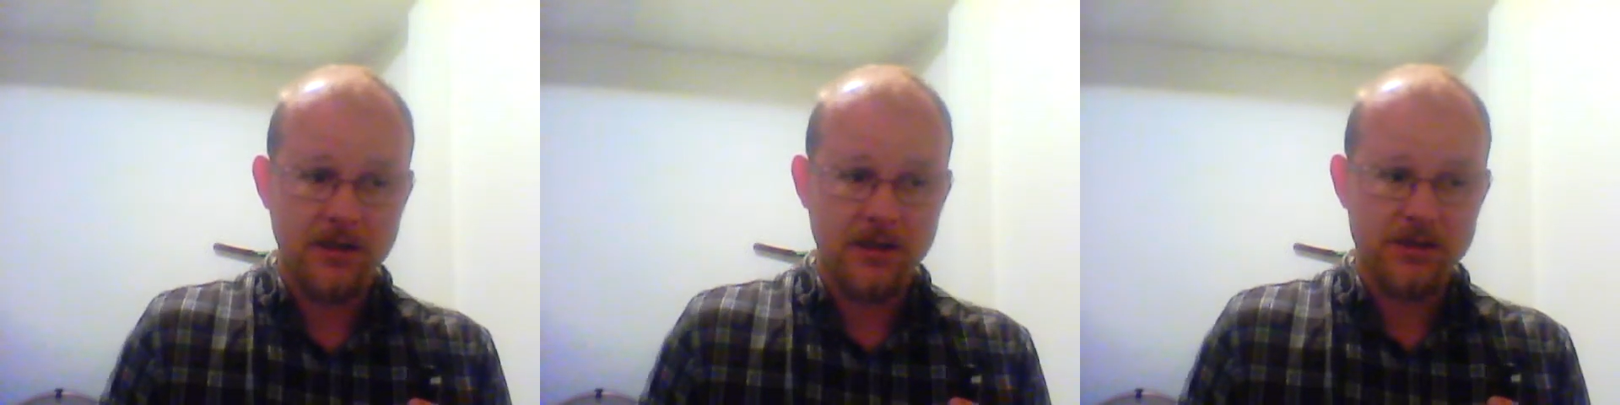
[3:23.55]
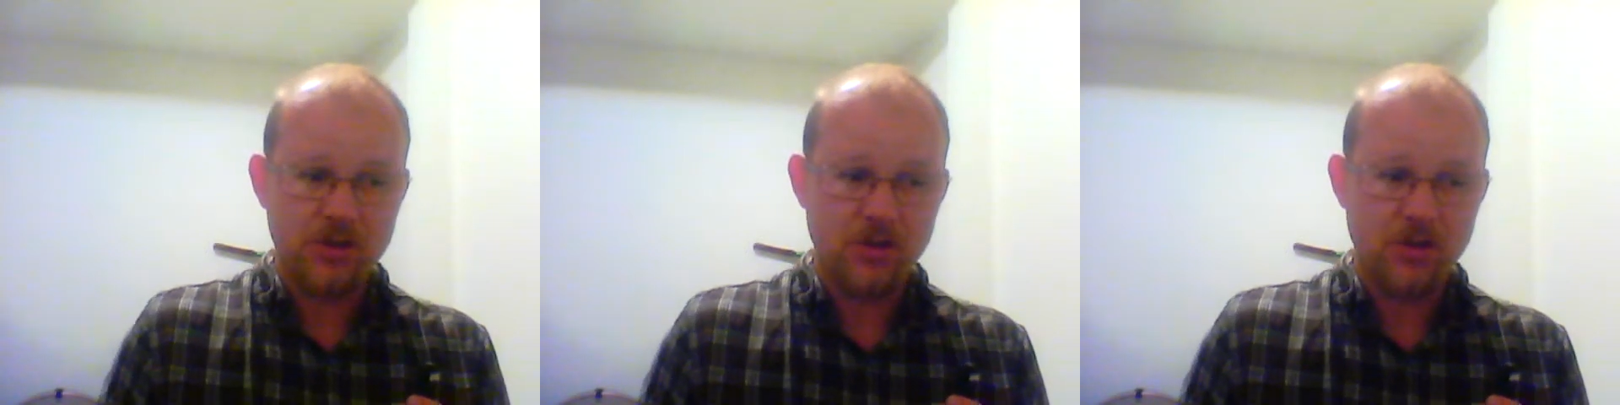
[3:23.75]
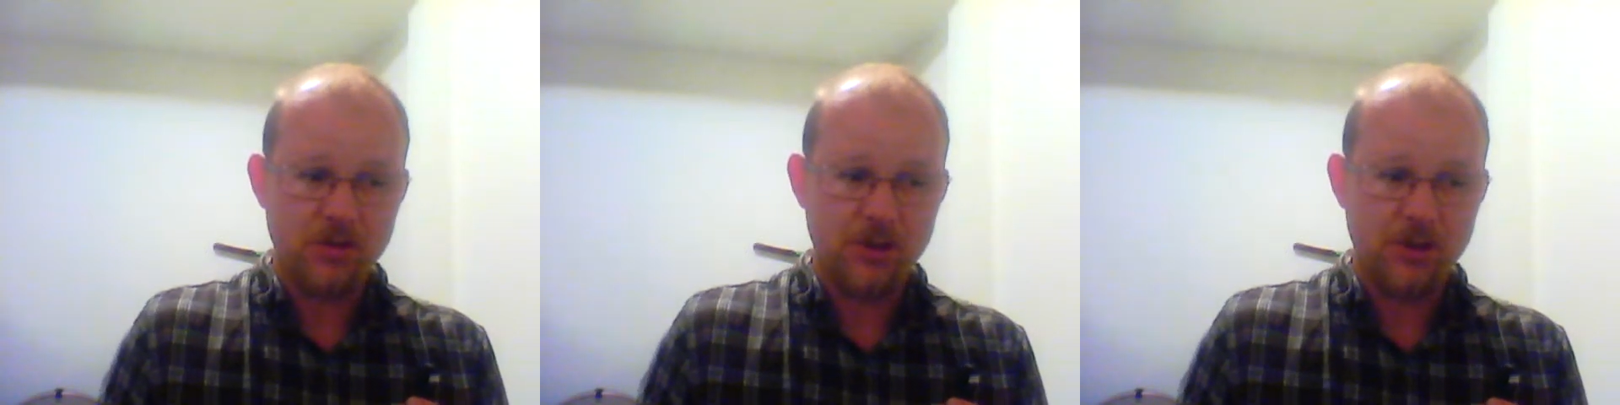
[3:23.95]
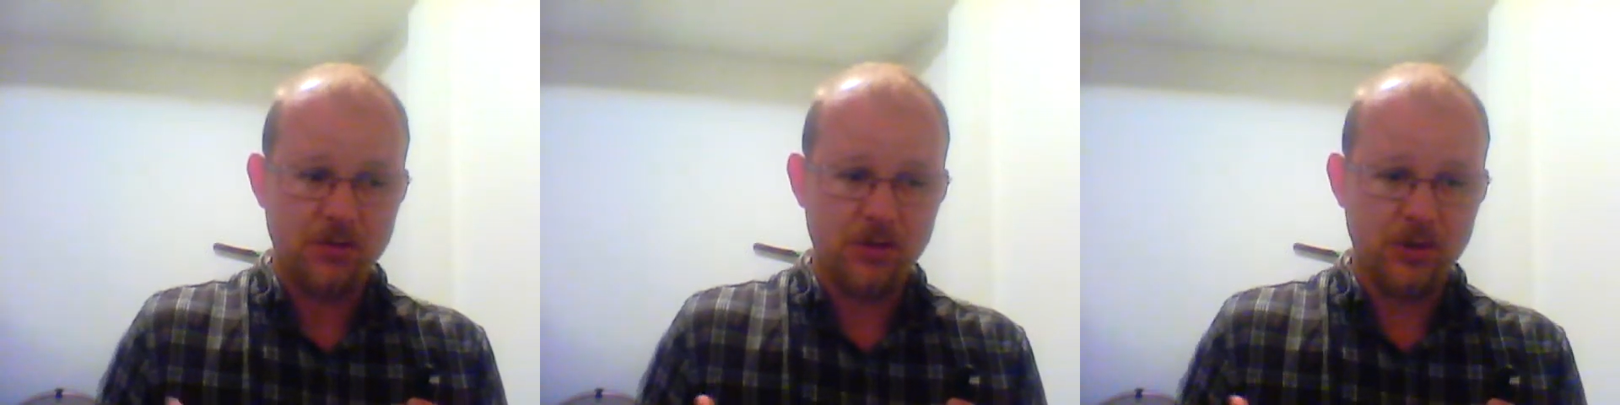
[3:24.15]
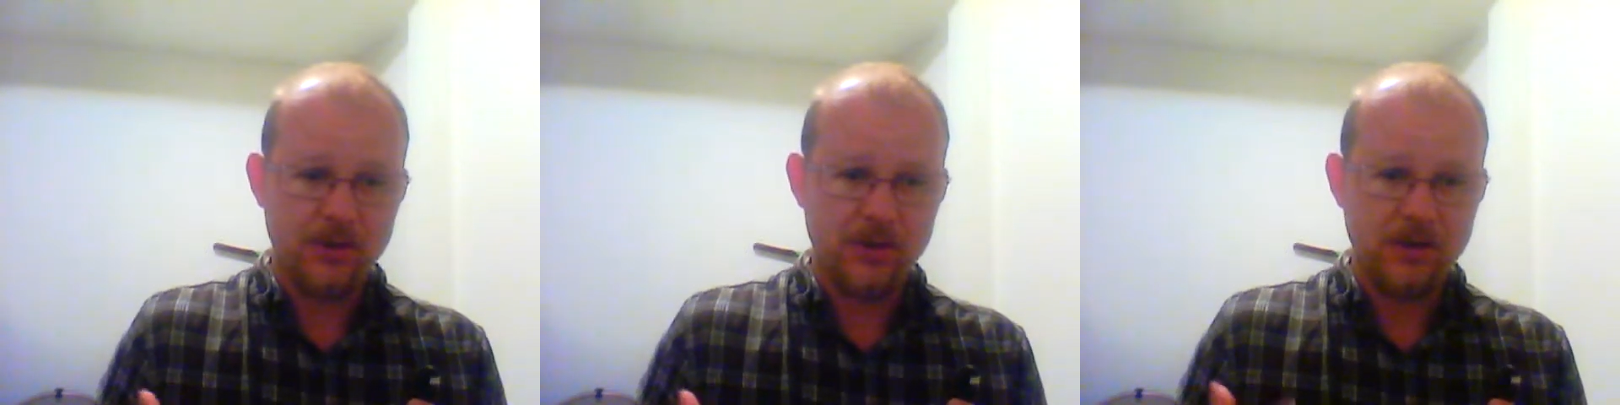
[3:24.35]
So by
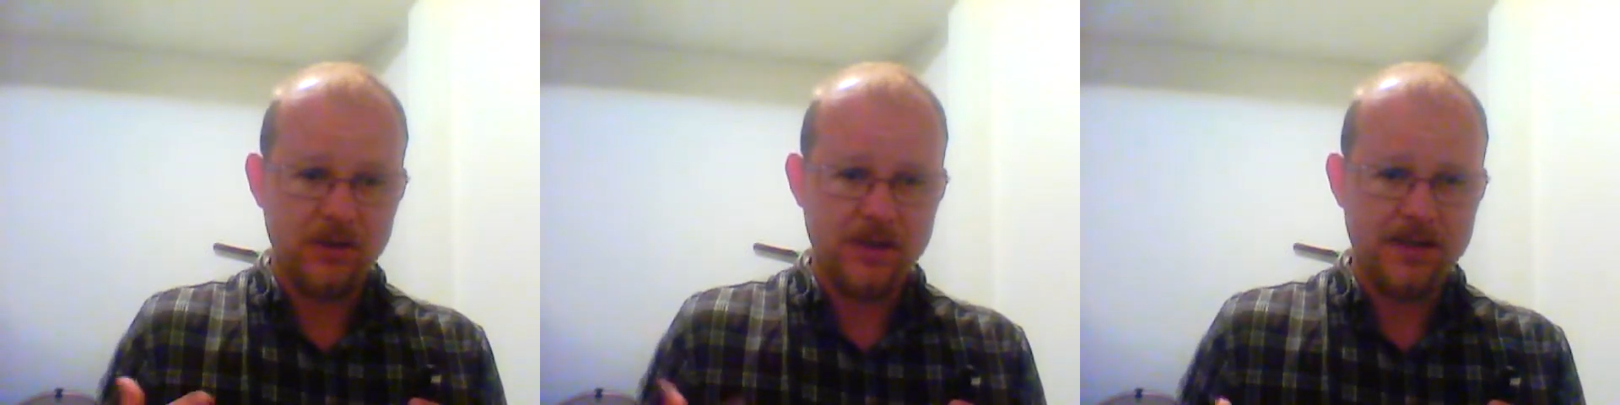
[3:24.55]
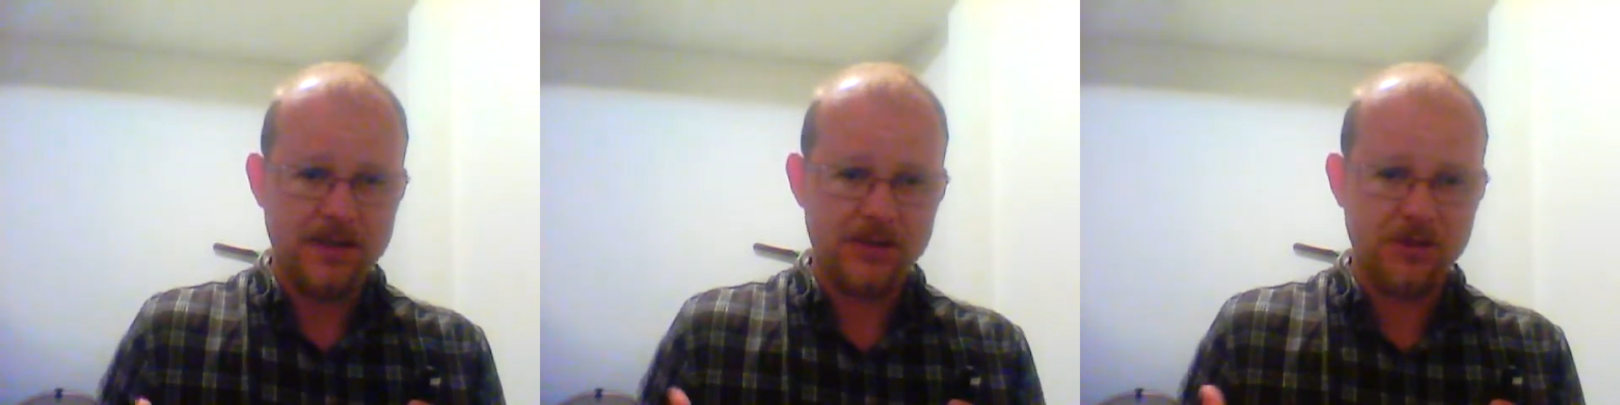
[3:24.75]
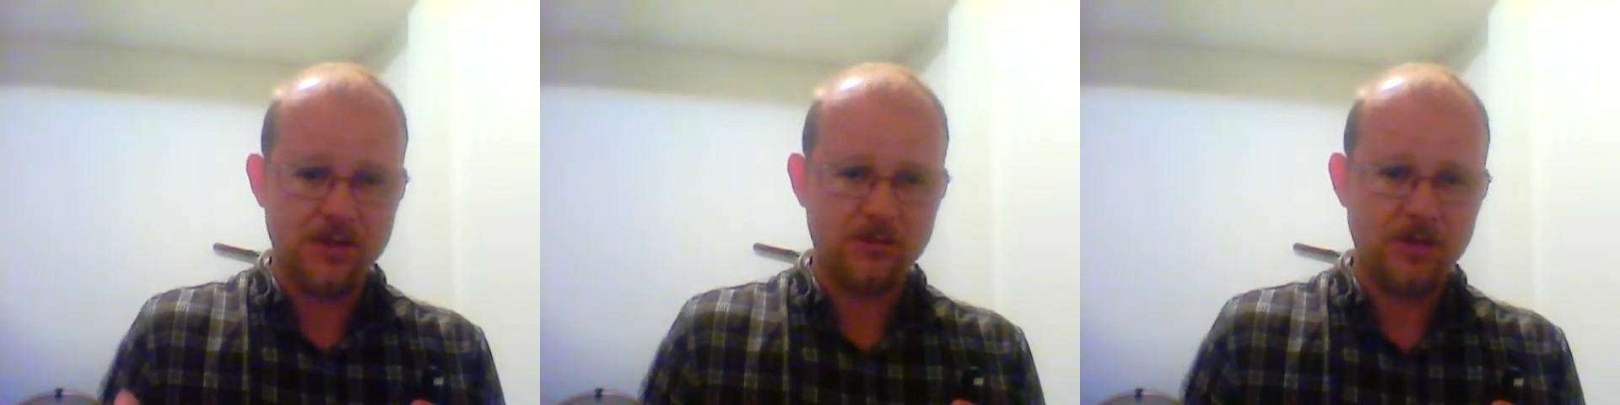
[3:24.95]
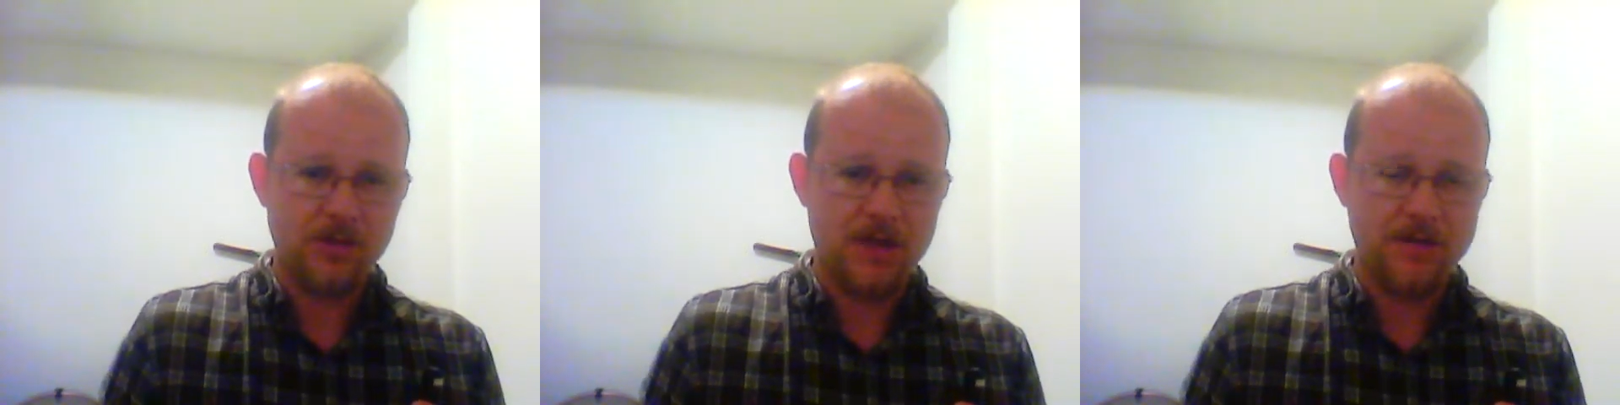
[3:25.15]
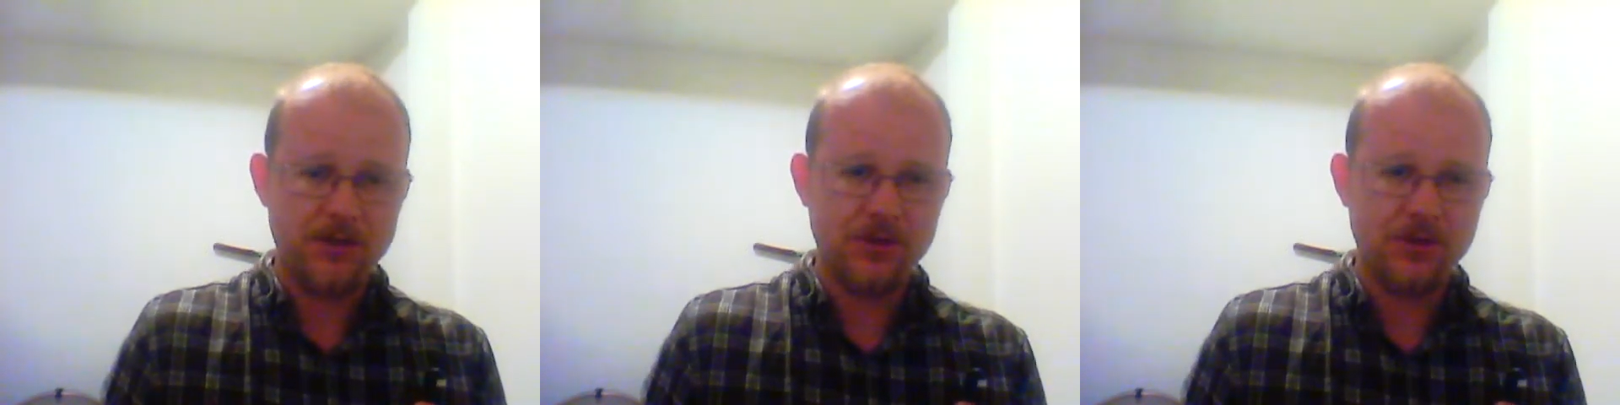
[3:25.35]
putting less
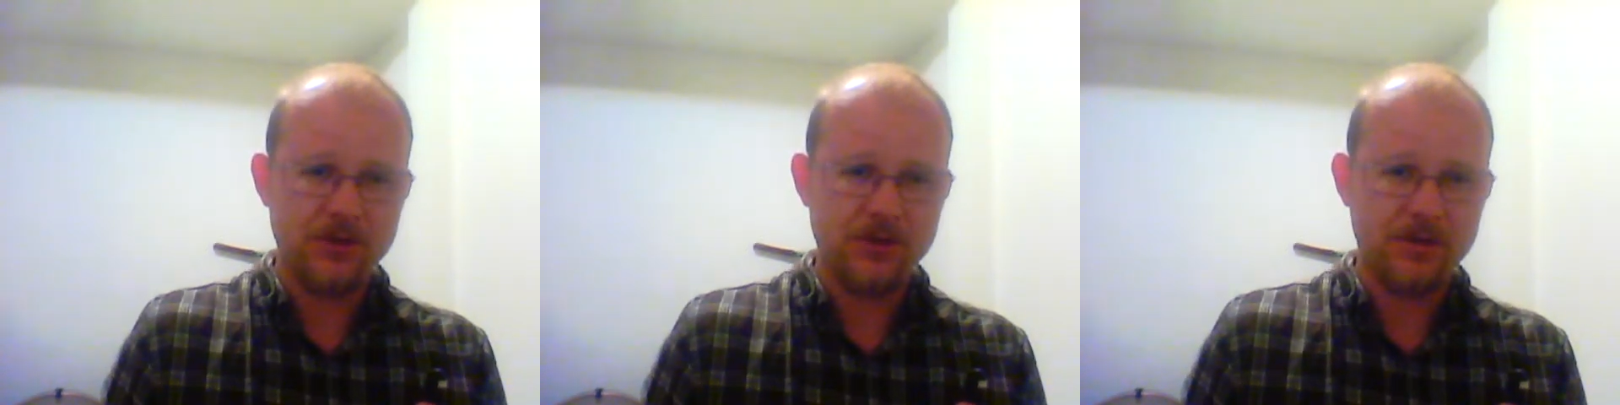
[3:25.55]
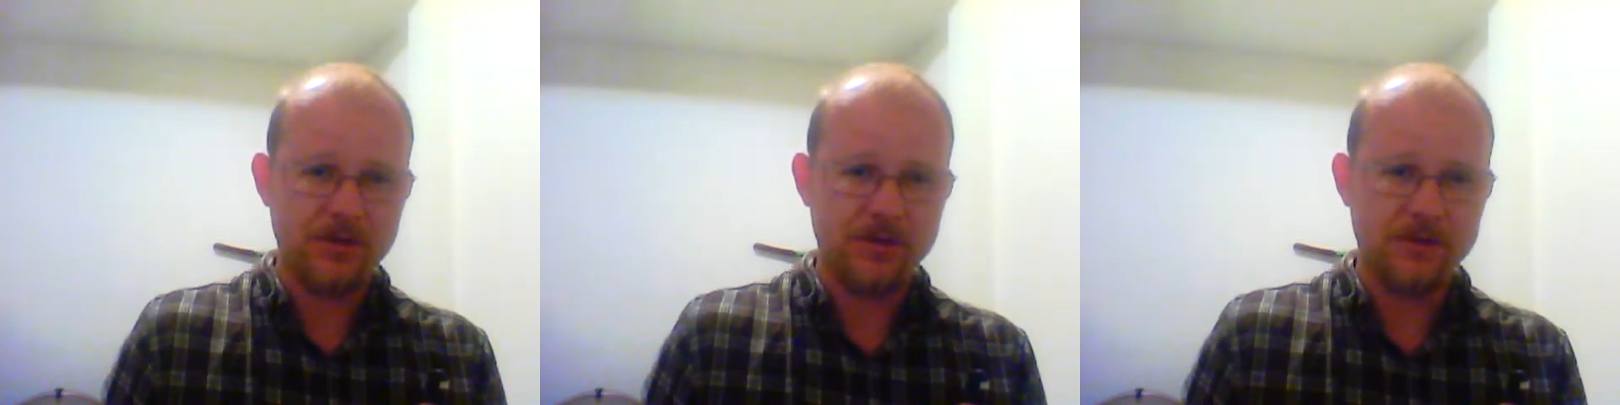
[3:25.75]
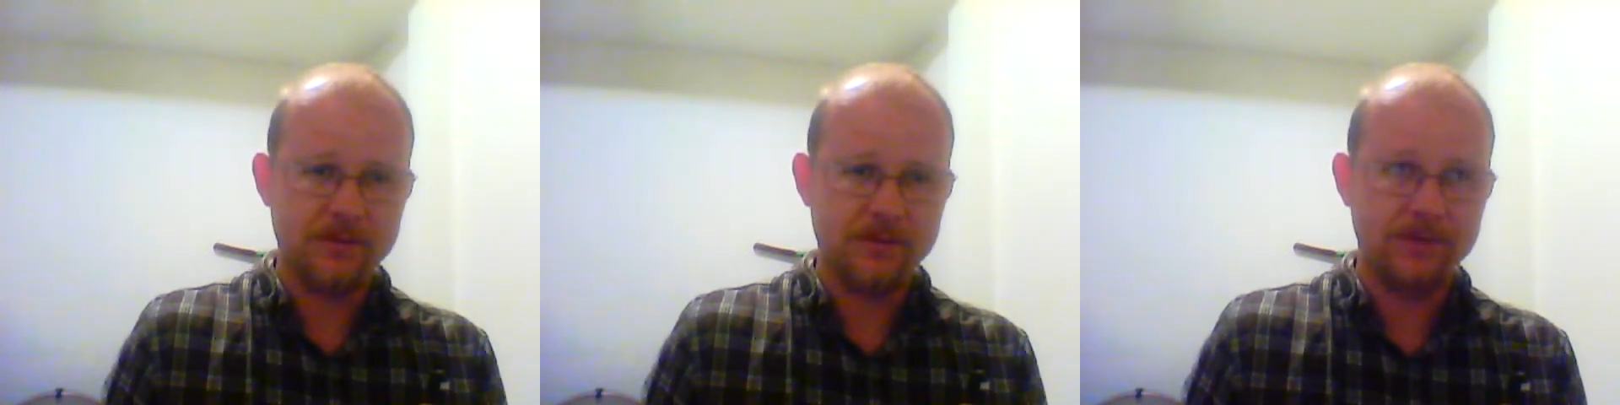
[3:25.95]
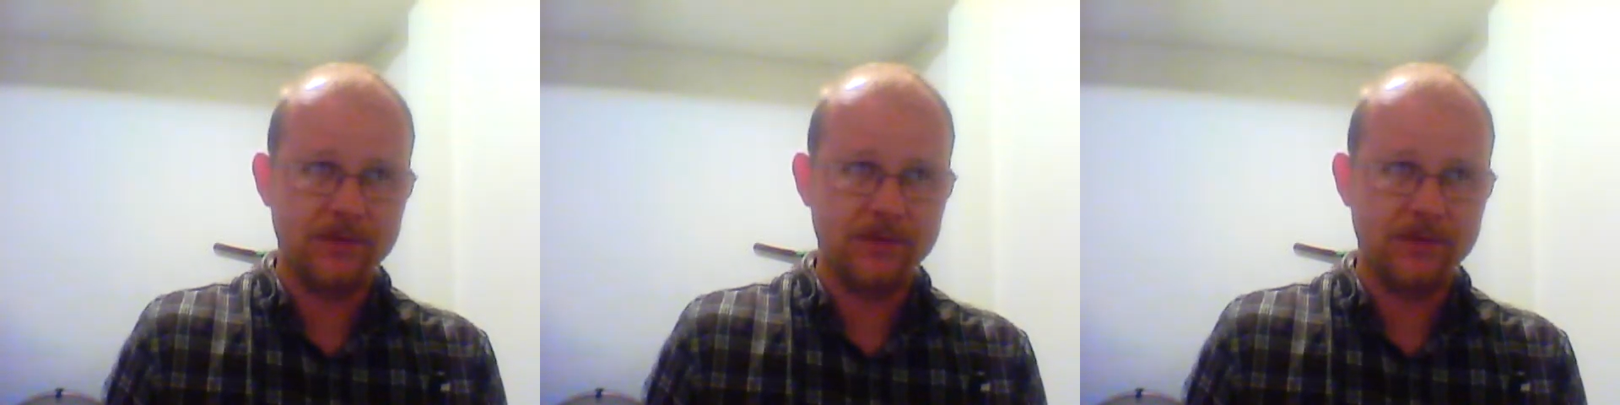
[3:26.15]
priming sugar in,